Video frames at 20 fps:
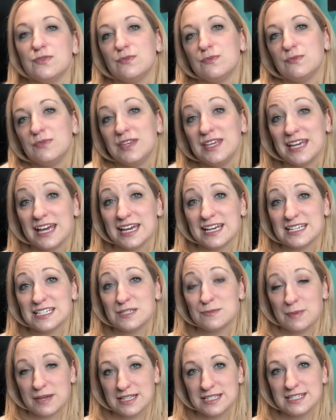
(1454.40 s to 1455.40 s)
the
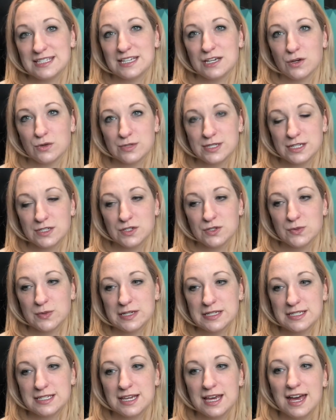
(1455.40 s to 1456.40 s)
expense that goes into
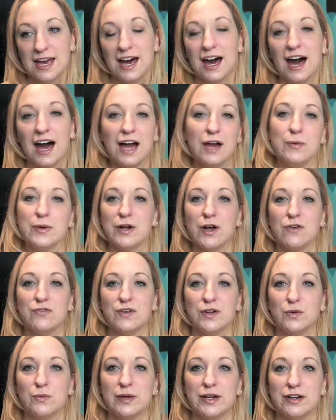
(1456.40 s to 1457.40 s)
it. I went off on
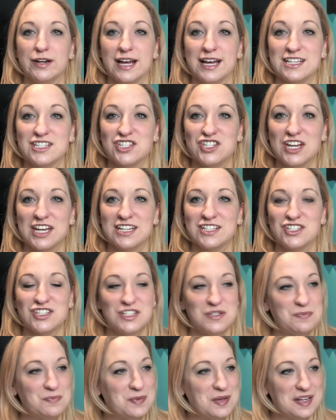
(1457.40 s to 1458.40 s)
a weird ass
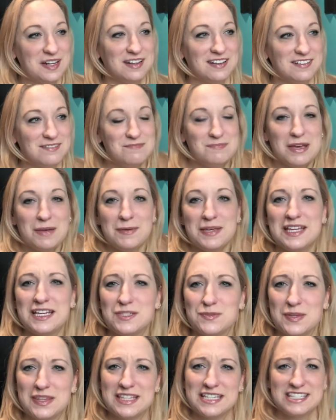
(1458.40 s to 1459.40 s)
tangent, but maybe that's
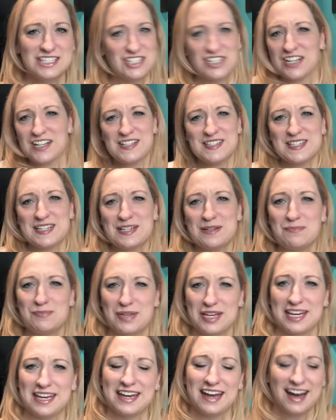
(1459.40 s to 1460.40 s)
what this channel is going to
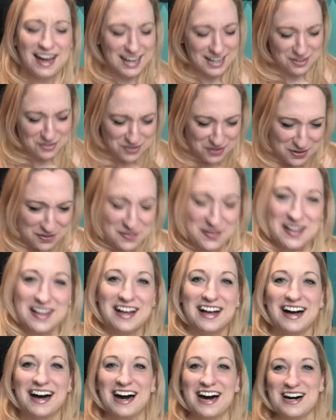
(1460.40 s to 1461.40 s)
be. I don't know.
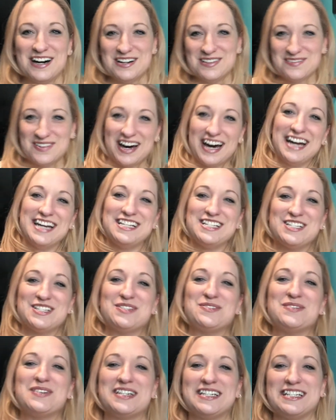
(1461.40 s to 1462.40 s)
Um, I just
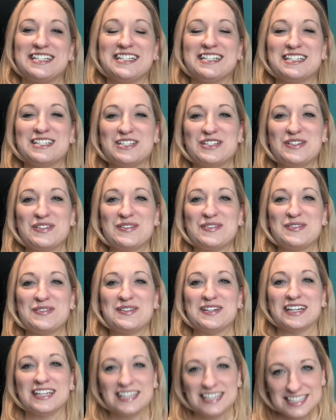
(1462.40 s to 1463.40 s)
wanted to
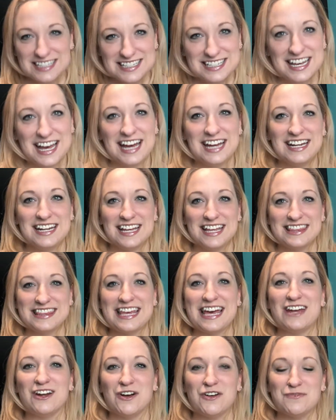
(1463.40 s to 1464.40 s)
kind of get
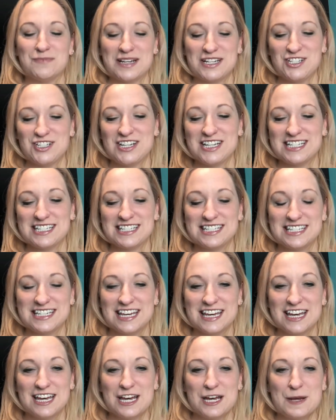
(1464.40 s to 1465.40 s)
that off my chest
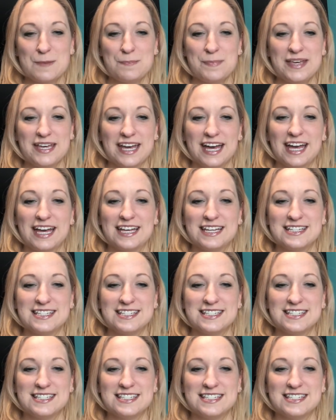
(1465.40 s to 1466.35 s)
because